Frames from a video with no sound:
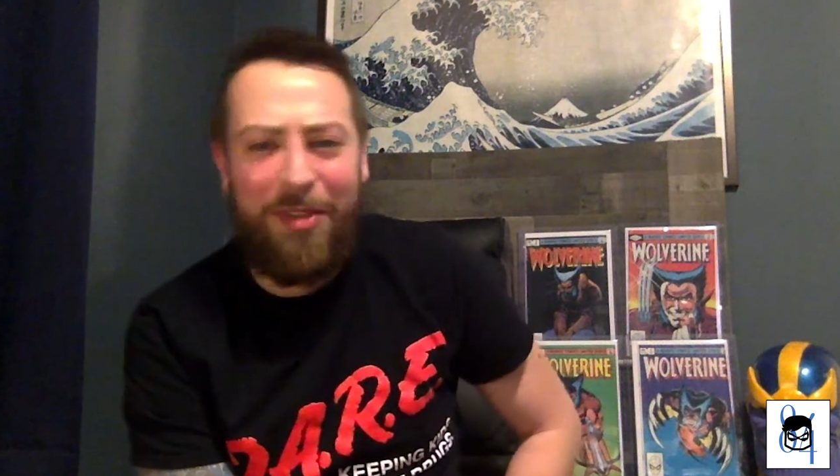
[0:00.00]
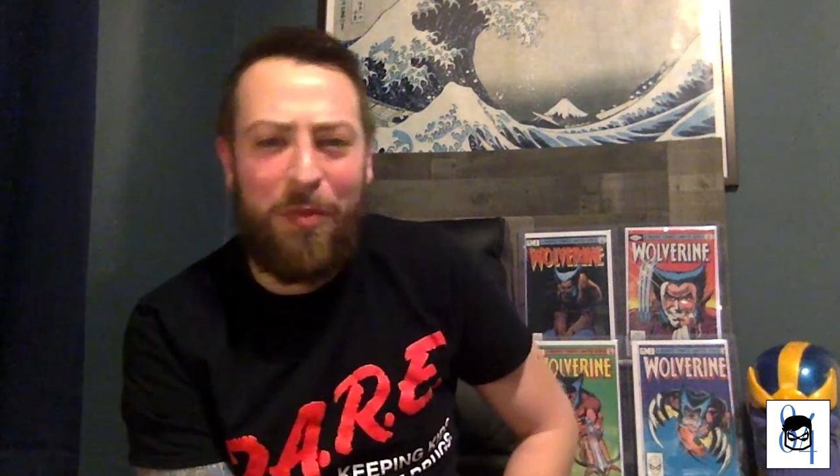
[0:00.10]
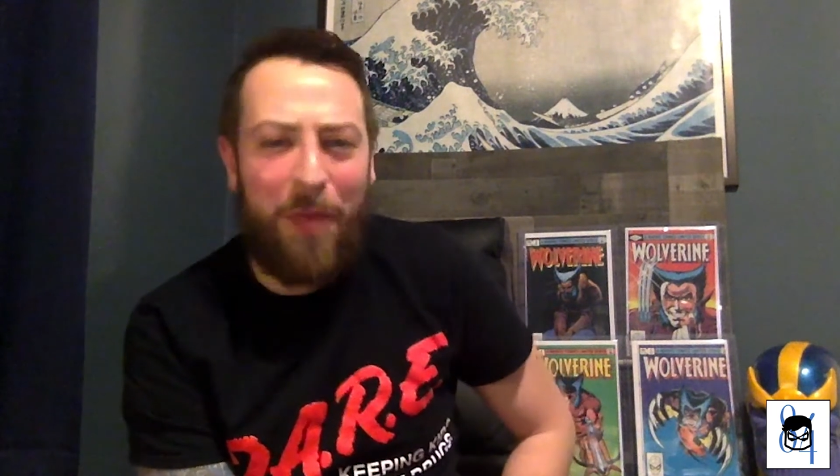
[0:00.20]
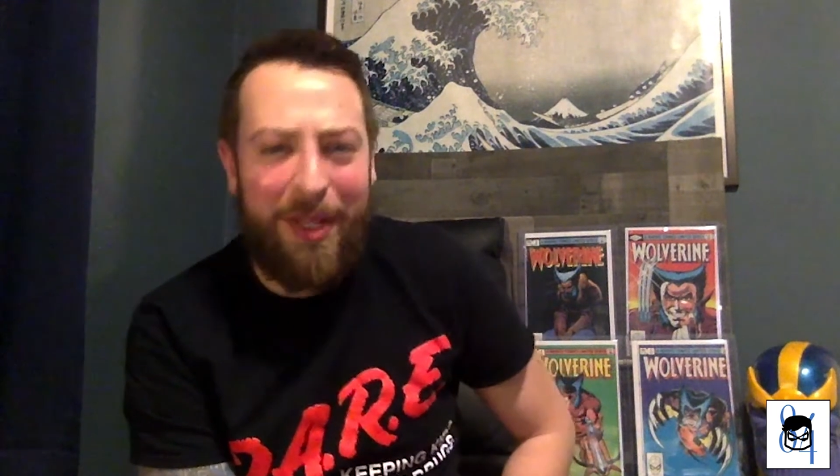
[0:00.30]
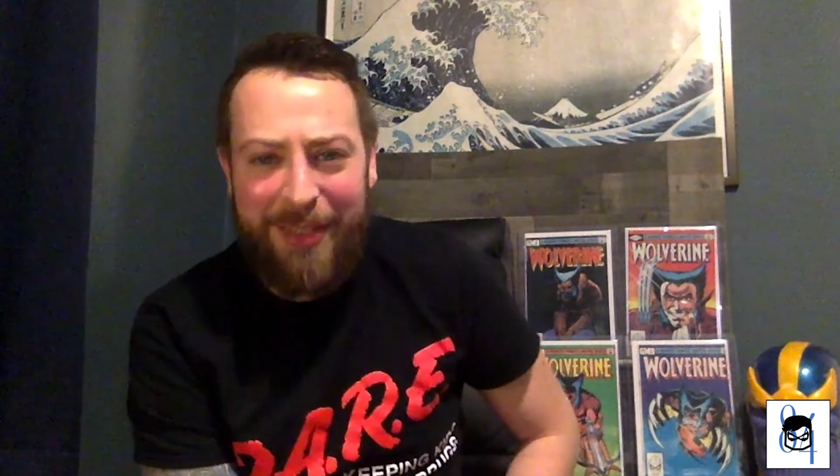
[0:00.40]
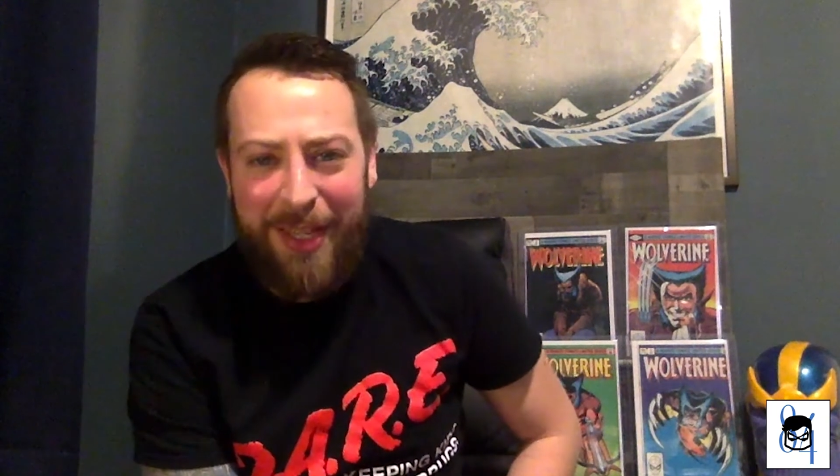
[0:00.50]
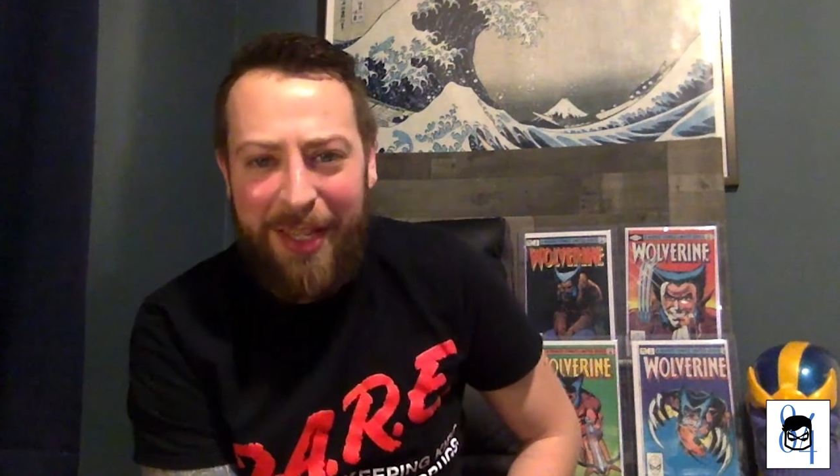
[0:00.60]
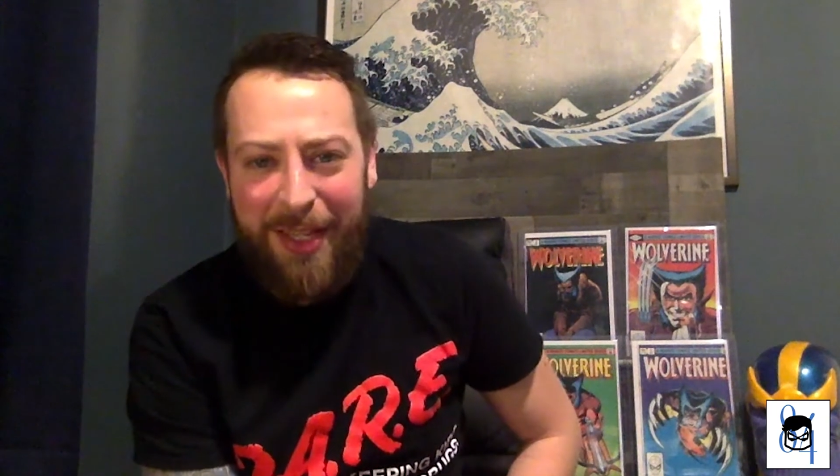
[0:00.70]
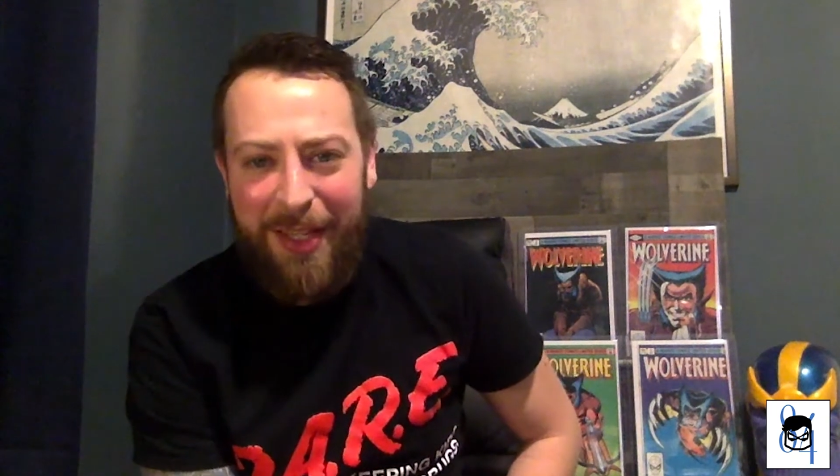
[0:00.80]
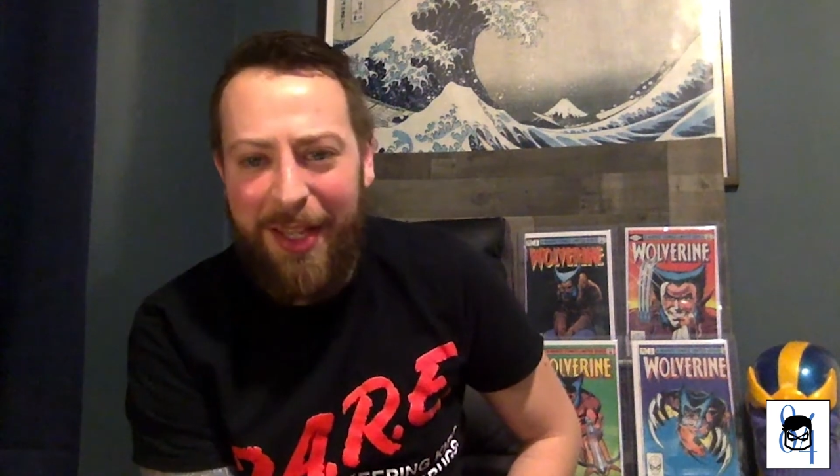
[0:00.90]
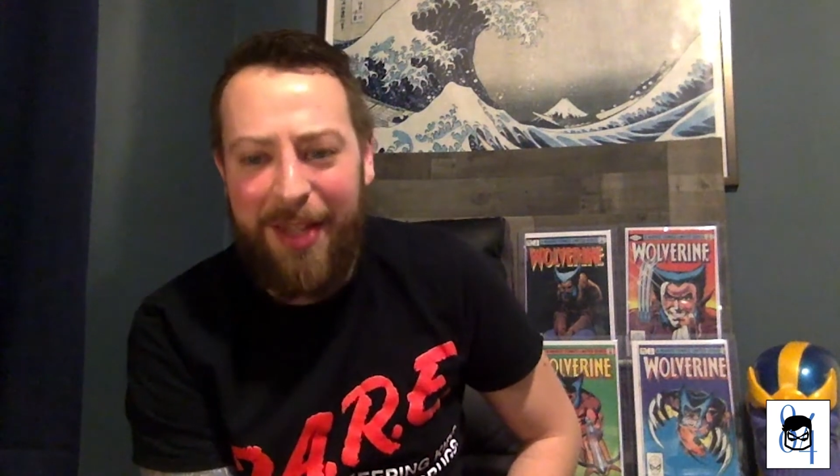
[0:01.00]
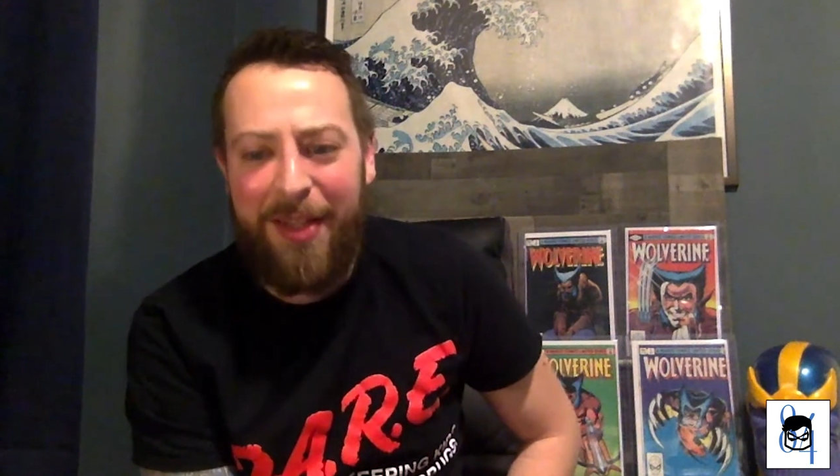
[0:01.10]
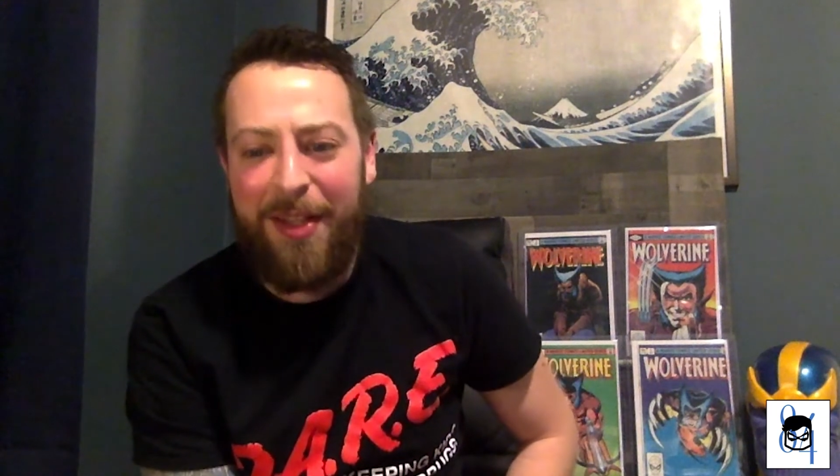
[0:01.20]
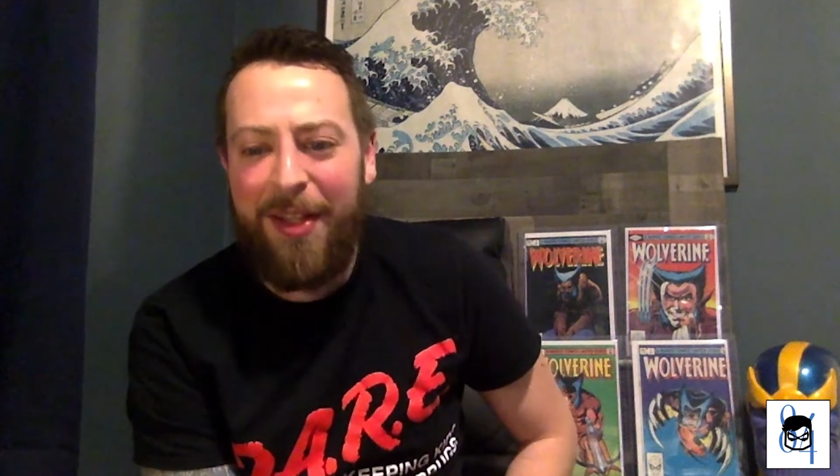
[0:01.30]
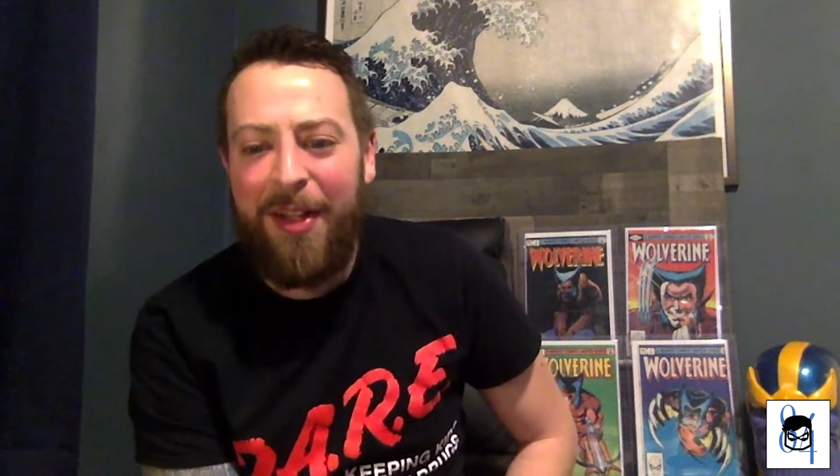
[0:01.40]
it's Wednesday and